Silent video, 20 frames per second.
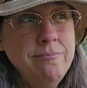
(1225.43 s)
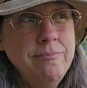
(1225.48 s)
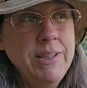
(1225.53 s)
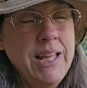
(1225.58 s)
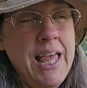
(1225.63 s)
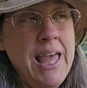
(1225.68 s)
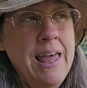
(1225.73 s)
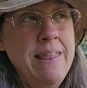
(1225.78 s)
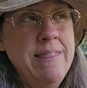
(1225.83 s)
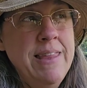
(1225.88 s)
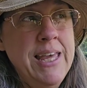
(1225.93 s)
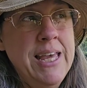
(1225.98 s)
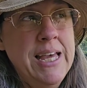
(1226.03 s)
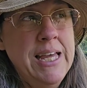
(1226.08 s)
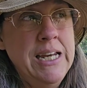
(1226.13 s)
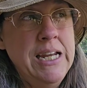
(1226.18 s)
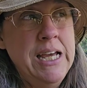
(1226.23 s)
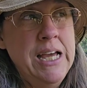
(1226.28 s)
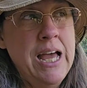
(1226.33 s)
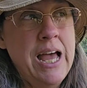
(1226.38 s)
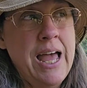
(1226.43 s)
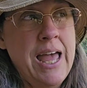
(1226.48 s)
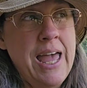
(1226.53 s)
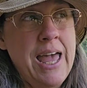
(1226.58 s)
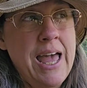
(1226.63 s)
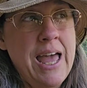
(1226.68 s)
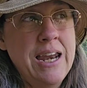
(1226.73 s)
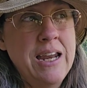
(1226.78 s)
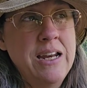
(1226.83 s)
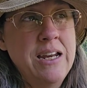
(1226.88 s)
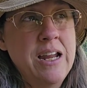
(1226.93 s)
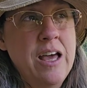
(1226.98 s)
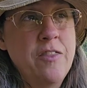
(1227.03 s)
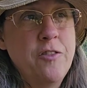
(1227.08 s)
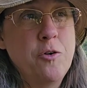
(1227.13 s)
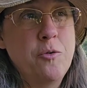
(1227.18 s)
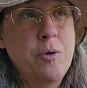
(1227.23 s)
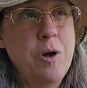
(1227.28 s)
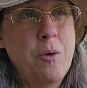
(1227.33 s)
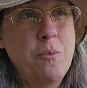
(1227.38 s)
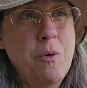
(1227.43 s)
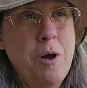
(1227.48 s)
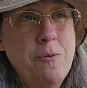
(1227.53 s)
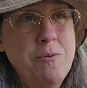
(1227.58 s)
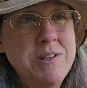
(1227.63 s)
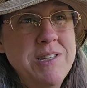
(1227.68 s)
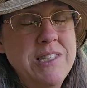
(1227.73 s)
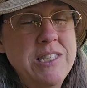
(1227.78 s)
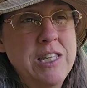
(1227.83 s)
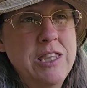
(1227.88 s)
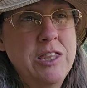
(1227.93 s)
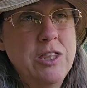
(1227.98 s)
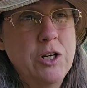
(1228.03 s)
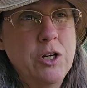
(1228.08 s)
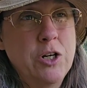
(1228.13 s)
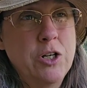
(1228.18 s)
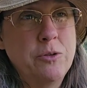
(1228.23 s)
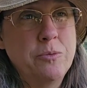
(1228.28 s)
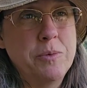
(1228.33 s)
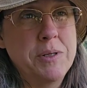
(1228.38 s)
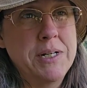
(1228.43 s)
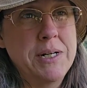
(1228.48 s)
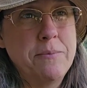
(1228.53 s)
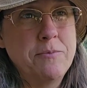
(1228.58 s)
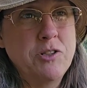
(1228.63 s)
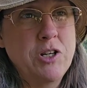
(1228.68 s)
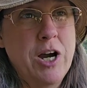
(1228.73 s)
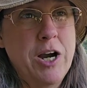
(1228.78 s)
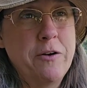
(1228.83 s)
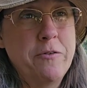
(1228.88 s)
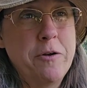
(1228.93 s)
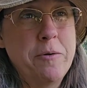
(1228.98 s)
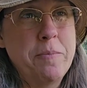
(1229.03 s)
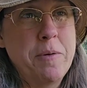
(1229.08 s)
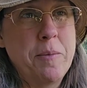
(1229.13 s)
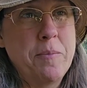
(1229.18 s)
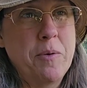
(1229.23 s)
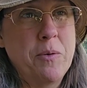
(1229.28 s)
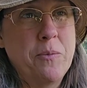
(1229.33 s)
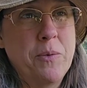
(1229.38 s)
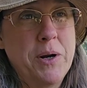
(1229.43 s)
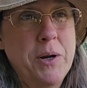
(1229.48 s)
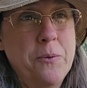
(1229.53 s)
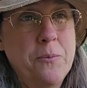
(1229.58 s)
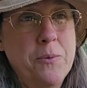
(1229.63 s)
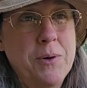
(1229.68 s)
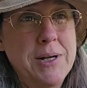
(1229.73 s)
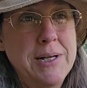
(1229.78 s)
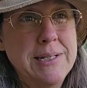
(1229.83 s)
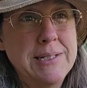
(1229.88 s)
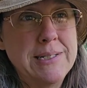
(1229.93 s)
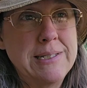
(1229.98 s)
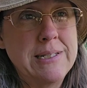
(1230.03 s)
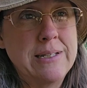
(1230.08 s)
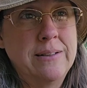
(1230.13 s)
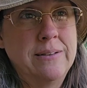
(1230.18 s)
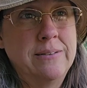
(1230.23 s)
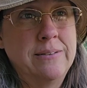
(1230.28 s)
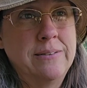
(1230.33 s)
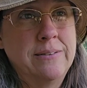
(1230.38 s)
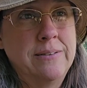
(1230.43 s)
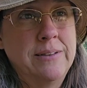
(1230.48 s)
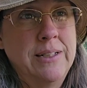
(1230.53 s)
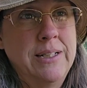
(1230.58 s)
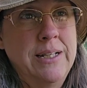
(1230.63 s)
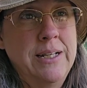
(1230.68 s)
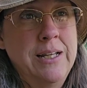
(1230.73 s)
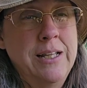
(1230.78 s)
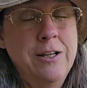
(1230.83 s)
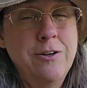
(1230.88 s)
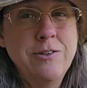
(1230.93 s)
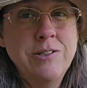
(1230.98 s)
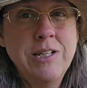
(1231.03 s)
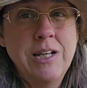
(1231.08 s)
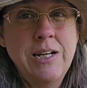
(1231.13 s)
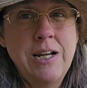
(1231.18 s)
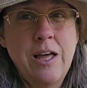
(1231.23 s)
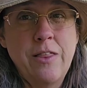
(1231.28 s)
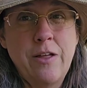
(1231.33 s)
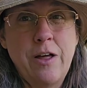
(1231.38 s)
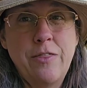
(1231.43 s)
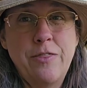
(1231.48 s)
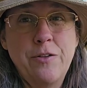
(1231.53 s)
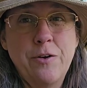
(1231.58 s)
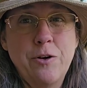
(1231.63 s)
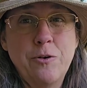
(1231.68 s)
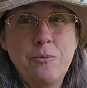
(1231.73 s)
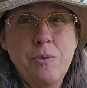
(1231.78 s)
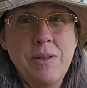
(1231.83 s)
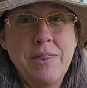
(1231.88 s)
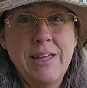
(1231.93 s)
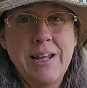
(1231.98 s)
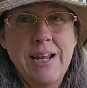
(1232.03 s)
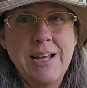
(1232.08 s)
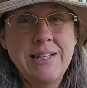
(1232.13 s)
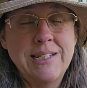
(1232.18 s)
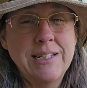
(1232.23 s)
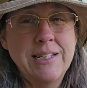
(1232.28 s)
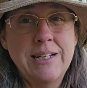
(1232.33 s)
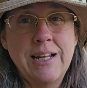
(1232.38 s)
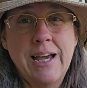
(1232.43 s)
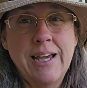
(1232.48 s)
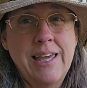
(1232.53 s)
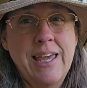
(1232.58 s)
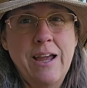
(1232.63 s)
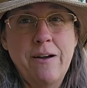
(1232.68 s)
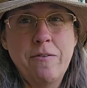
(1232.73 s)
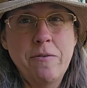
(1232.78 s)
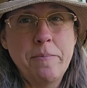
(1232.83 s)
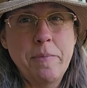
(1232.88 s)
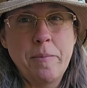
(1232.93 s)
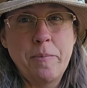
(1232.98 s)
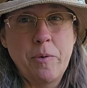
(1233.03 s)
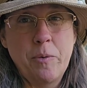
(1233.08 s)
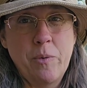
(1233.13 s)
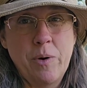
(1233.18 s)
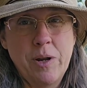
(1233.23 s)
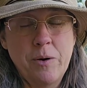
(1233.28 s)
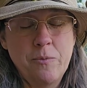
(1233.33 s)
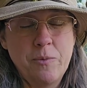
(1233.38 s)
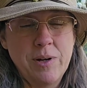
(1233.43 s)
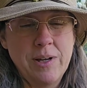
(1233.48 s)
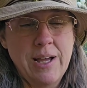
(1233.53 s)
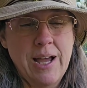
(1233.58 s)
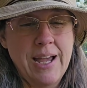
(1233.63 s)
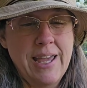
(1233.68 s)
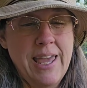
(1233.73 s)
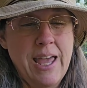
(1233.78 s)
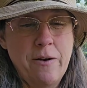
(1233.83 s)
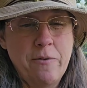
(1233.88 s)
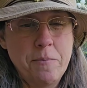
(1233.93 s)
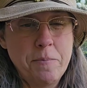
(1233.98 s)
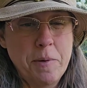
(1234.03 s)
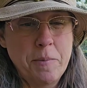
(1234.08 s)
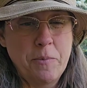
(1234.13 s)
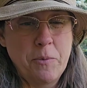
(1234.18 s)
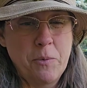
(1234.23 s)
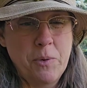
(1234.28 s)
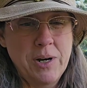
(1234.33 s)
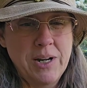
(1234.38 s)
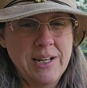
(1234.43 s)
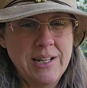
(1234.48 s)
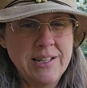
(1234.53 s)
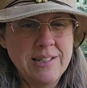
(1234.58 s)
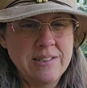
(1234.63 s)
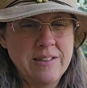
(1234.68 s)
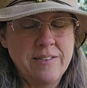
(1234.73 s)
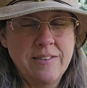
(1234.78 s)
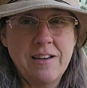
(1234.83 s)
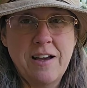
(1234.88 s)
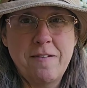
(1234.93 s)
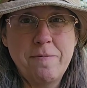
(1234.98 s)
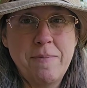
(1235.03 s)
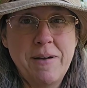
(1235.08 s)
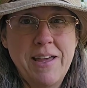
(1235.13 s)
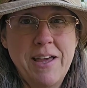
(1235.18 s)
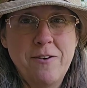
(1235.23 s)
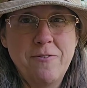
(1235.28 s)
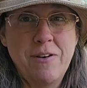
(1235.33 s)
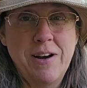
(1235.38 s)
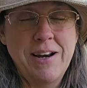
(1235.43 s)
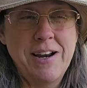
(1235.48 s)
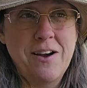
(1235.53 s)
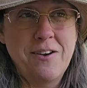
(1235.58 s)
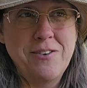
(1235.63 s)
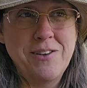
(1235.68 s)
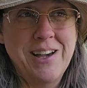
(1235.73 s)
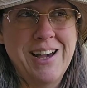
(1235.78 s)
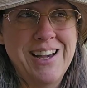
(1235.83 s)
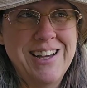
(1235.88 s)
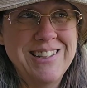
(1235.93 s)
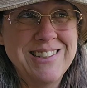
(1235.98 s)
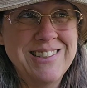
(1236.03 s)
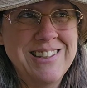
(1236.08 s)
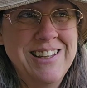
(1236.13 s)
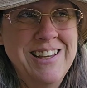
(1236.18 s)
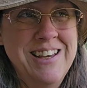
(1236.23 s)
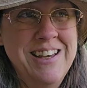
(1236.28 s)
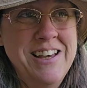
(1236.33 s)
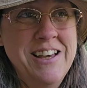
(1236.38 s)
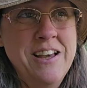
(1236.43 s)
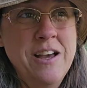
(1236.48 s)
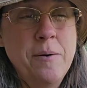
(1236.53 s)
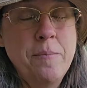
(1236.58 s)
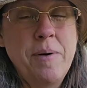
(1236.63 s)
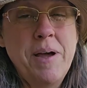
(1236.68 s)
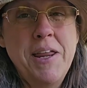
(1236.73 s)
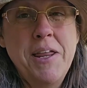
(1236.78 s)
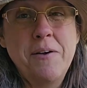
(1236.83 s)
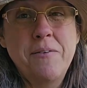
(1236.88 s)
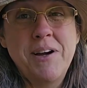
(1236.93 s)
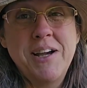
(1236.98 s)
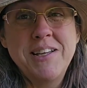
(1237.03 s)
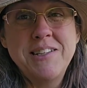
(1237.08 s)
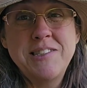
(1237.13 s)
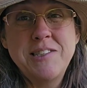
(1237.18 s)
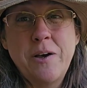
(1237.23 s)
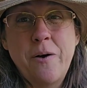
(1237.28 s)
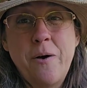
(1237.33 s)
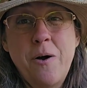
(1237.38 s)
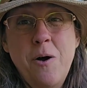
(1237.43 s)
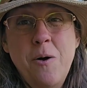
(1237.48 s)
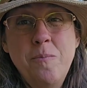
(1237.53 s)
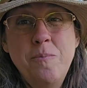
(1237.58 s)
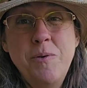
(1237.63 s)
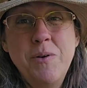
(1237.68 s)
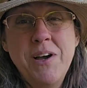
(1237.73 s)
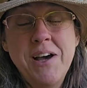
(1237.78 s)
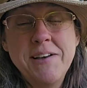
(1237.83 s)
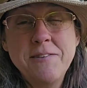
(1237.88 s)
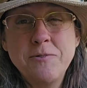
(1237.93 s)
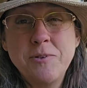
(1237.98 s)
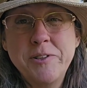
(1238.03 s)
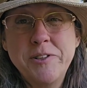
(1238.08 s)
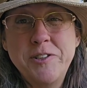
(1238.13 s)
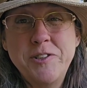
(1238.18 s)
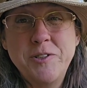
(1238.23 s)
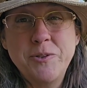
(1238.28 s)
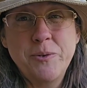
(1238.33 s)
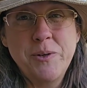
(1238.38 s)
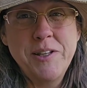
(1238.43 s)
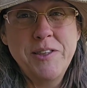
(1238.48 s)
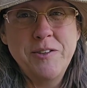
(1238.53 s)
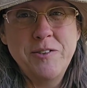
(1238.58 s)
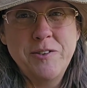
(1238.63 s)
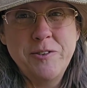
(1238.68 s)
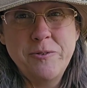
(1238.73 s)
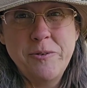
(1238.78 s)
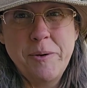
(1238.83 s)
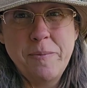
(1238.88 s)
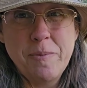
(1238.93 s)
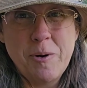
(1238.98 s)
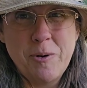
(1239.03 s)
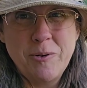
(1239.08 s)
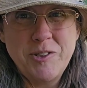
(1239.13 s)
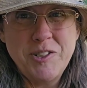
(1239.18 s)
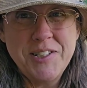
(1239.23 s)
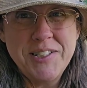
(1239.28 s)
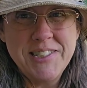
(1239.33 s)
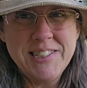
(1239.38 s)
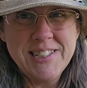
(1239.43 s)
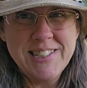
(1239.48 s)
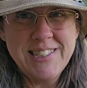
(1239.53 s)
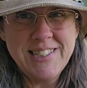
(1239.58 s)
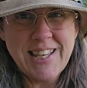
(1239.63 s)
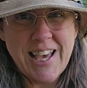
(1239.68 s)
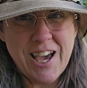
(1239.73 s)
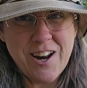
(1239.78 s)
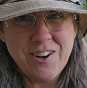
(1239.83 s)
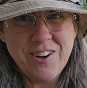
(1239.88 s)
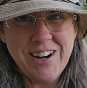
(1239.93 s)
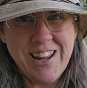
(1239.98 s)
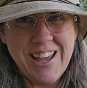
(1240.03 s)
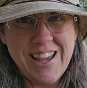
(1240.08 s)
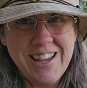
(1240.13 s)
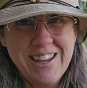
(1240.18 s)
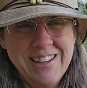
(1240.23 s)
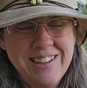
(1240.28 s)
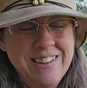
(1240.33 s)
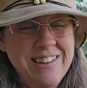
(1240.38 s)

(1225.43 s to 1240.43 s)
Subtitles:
And then I had another one. What was the third one? I'm trying to remember what it was. There's a third one that I did. I can't remember I can't remember what it is off the top of my head right now, you guys. But anyway, so I hope you guys will enjoy the new emojis this Saturday.